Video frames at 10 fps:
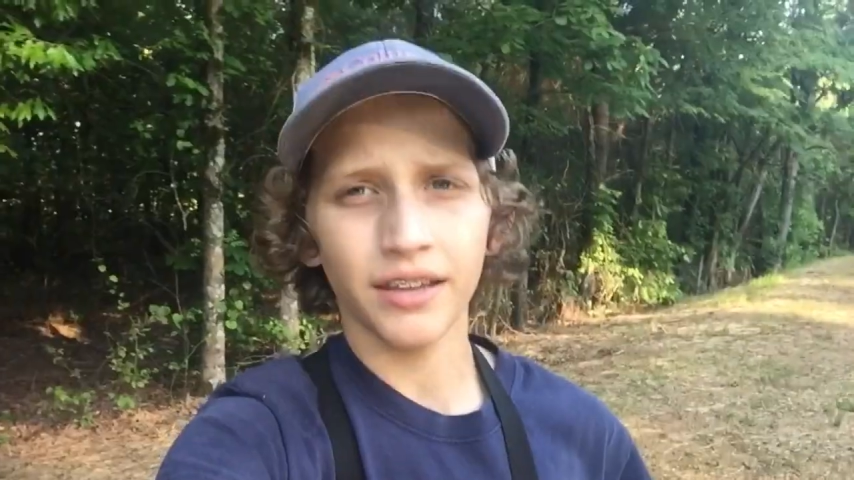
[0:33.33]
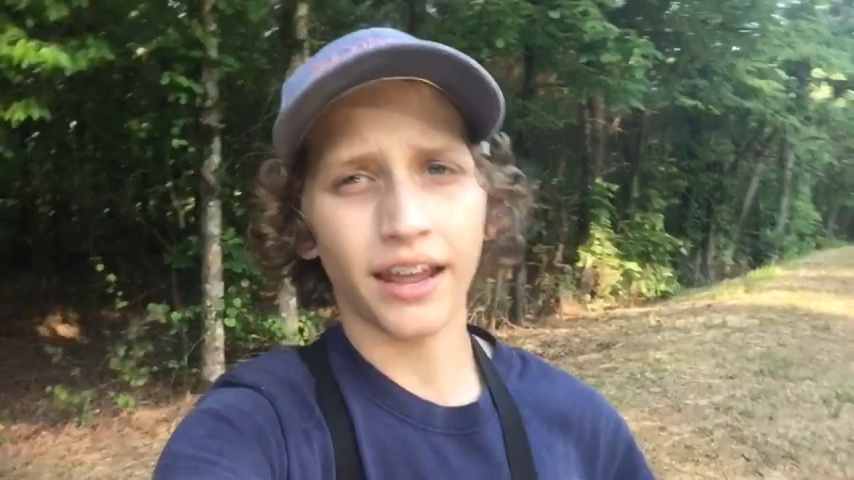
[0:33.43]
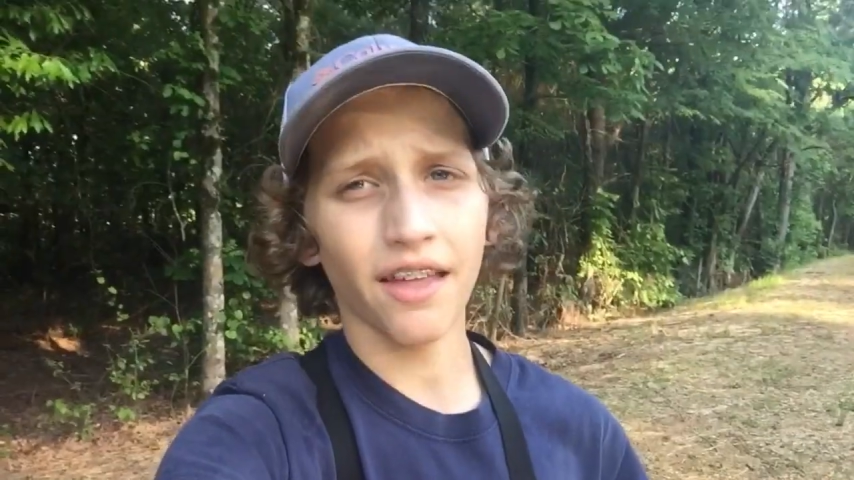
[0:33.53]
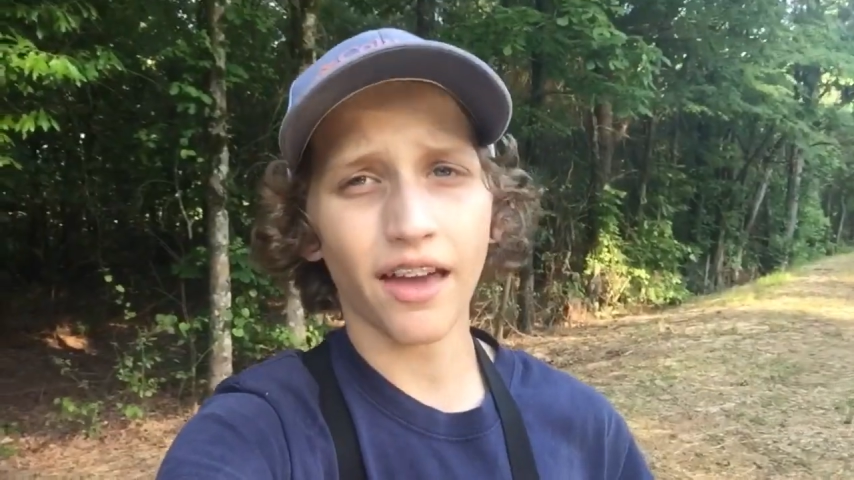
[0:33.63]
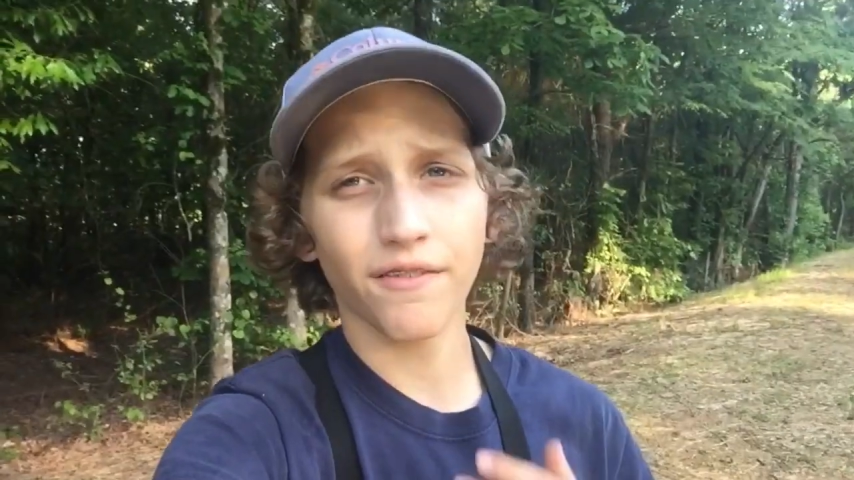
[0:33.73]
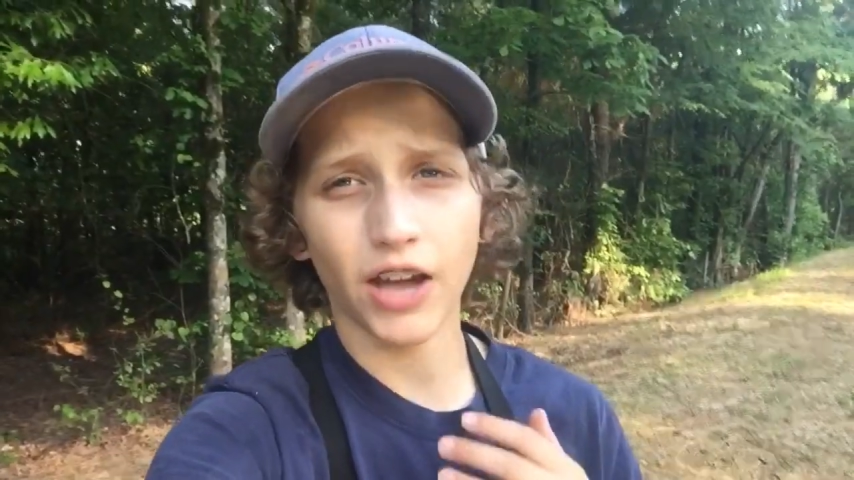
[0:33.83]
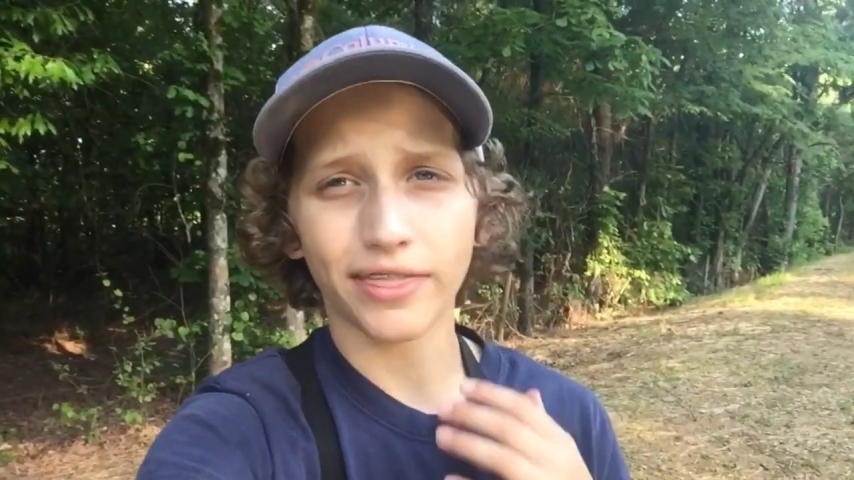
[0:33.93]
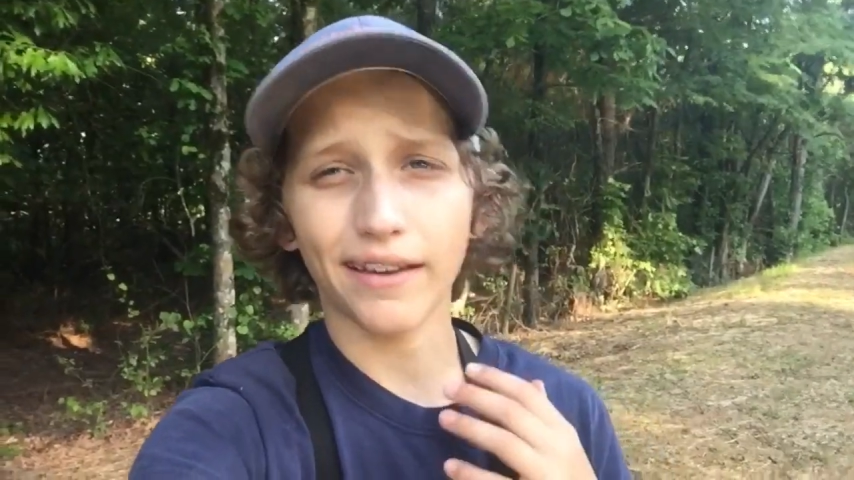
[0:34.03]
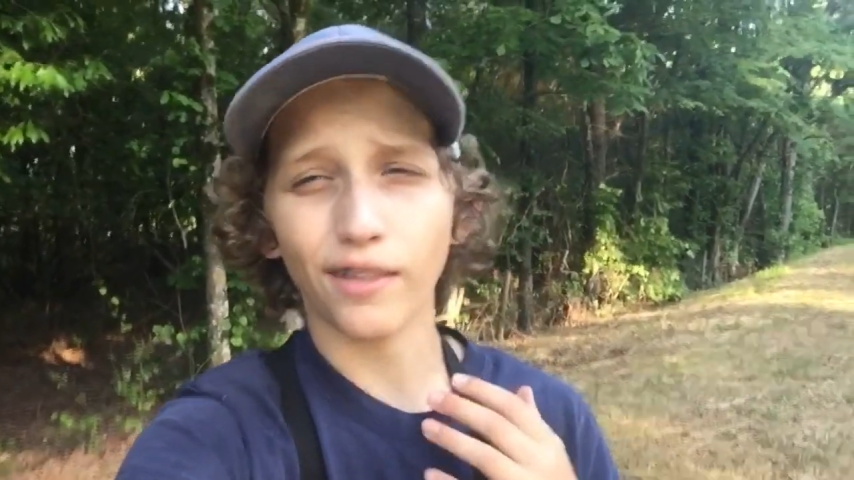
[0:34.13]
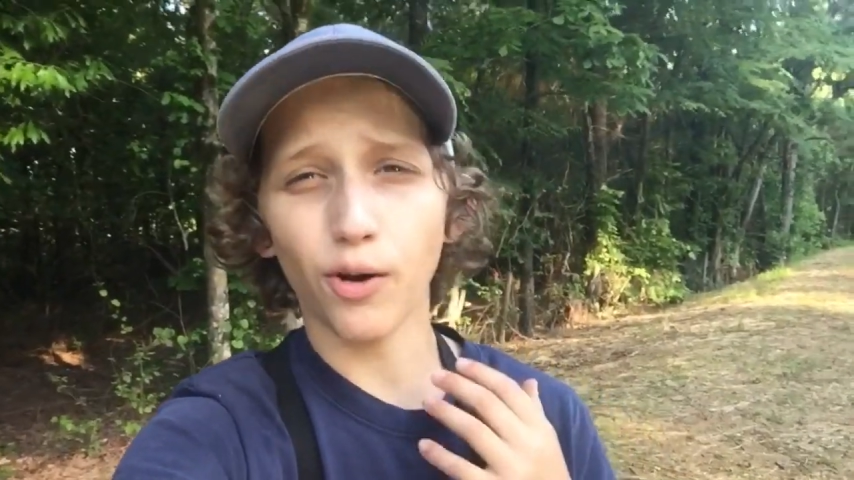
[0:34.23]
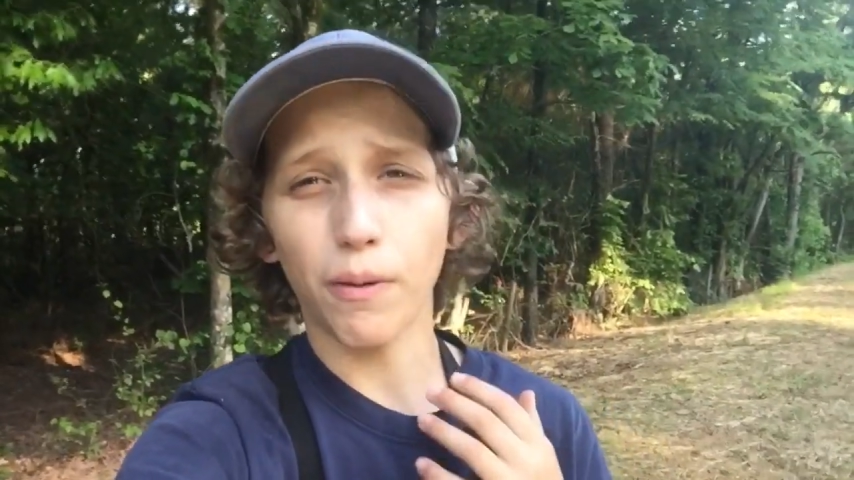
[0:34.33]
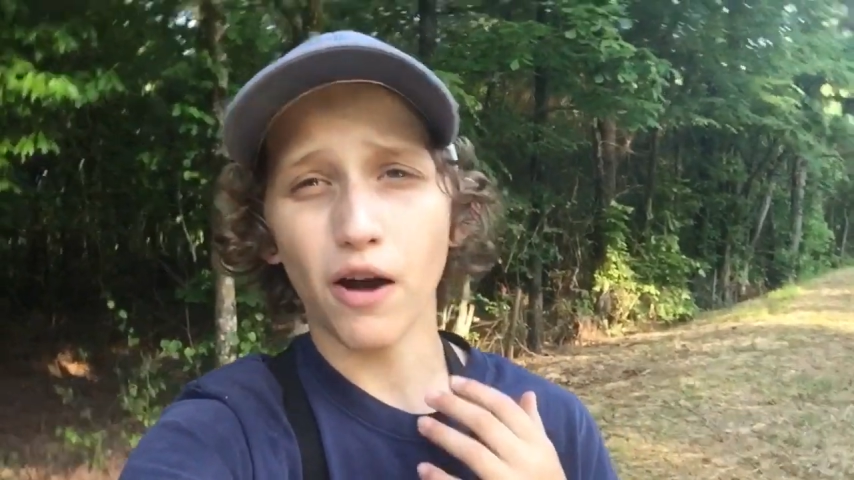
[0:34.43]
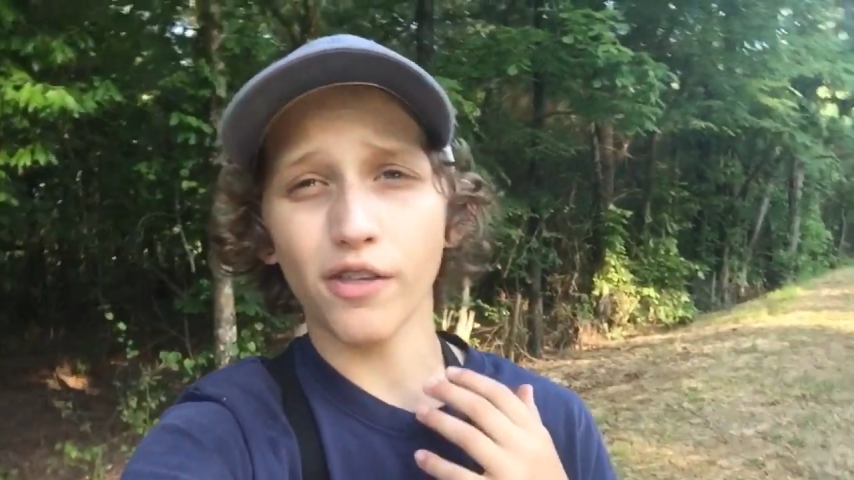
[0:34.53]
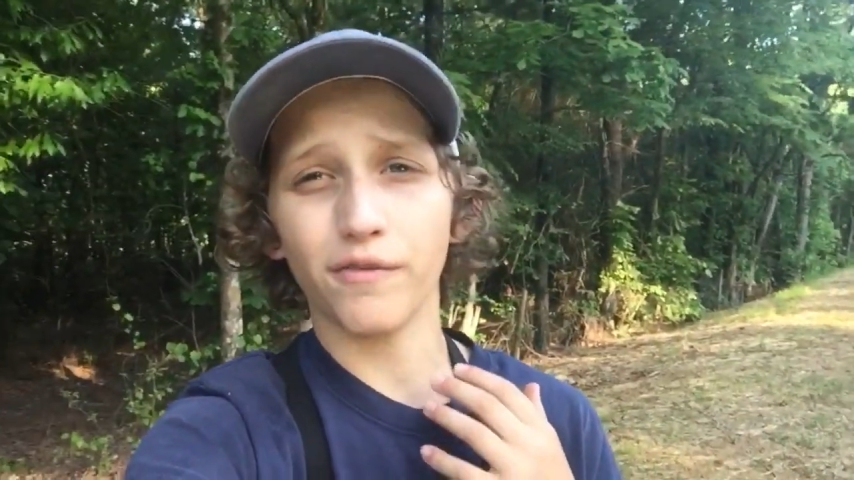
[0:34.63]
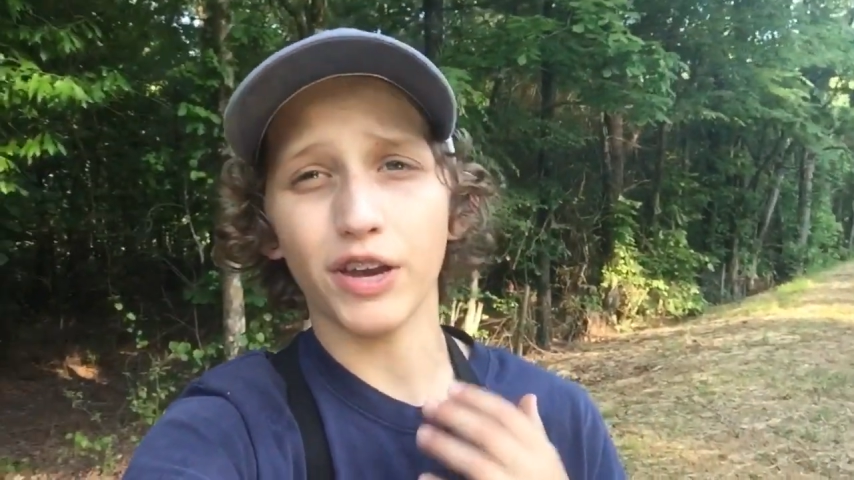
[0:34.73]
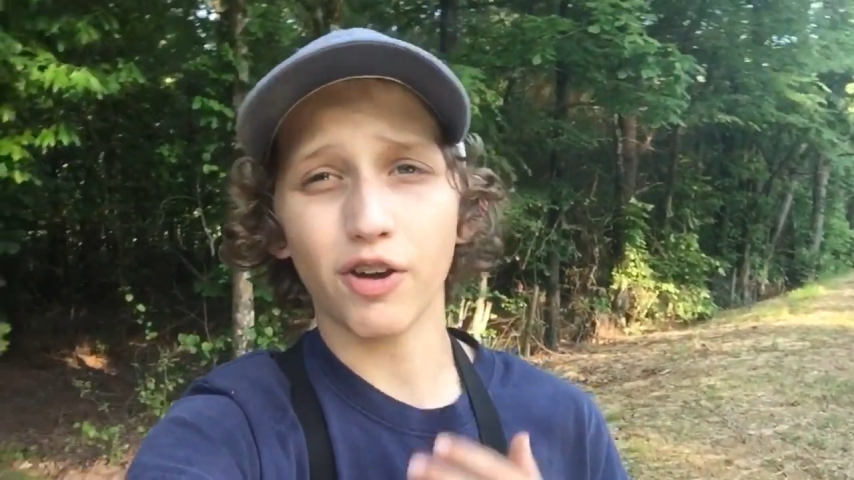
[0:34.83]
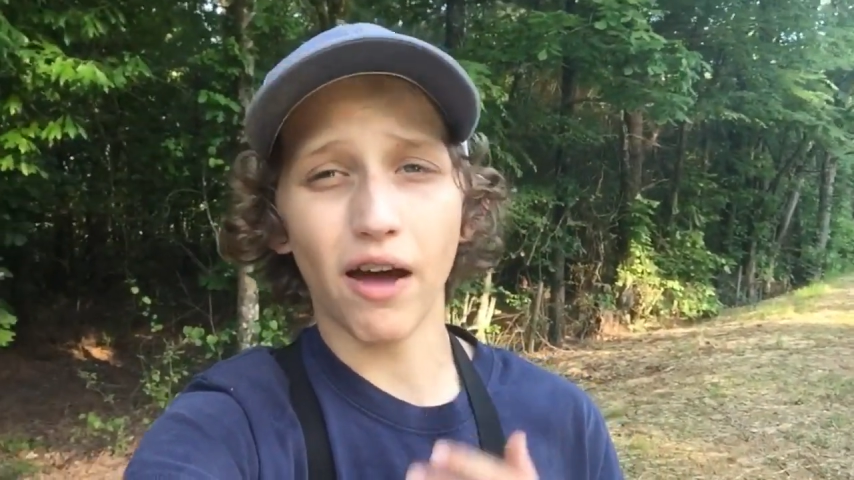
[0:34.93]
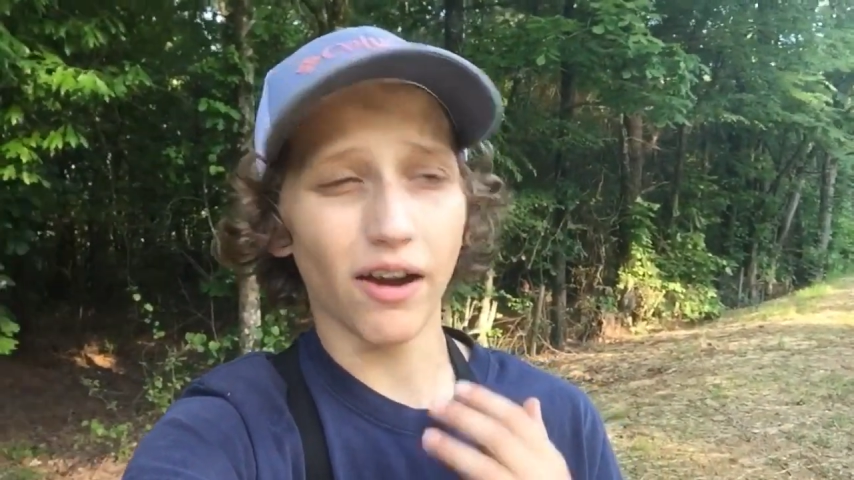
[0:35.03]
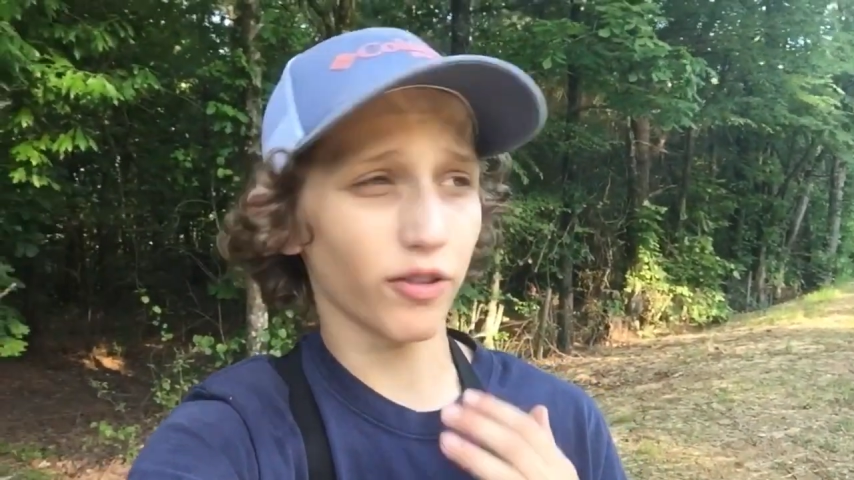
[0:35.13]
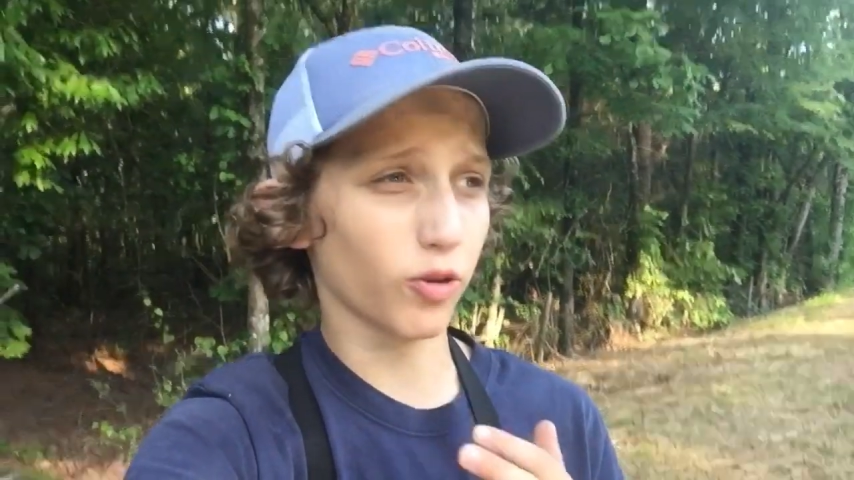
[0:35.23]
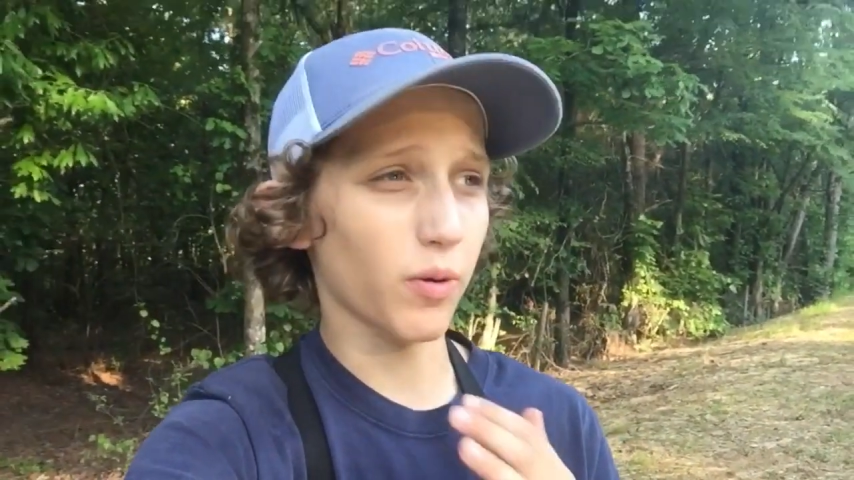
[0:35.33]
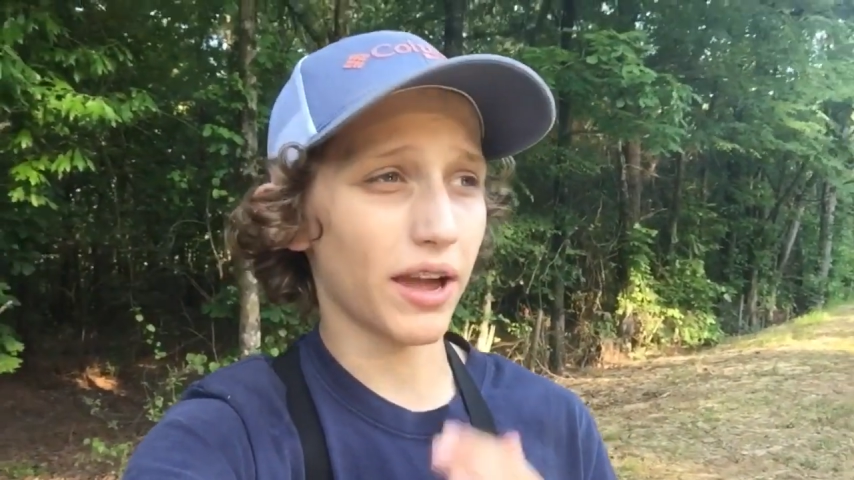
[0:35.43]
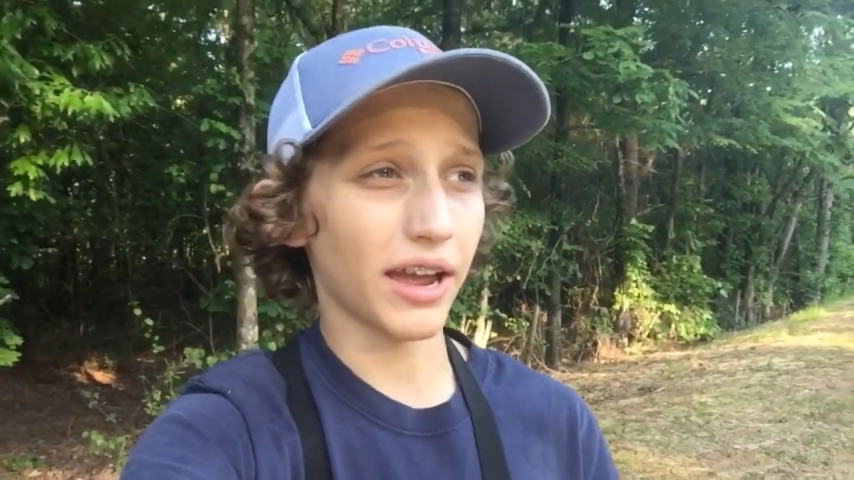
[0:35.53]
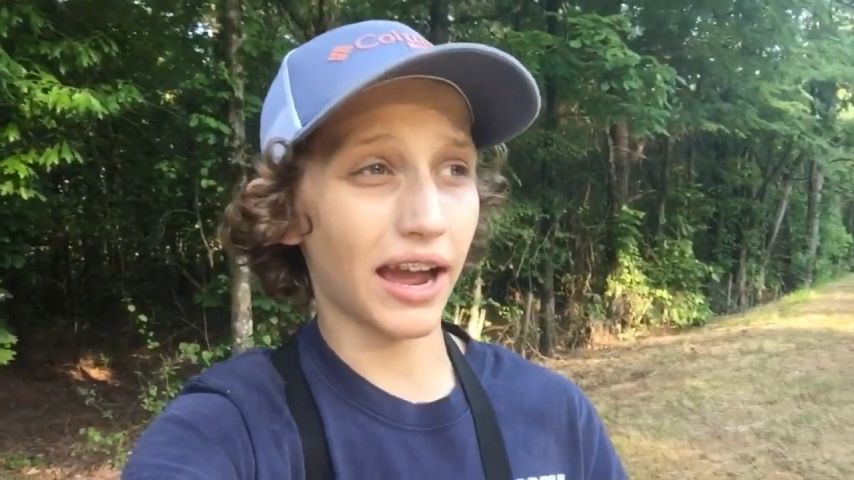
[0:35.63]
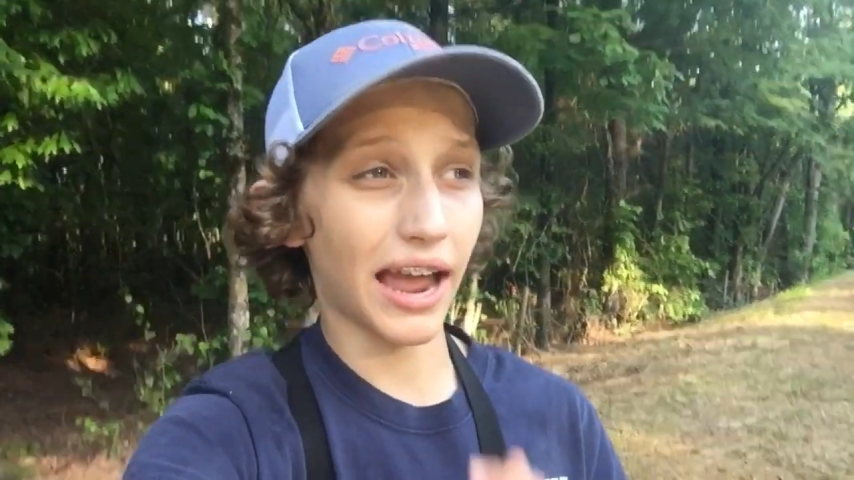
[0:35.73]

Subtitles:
Now that I've got that little part of the video out of the way,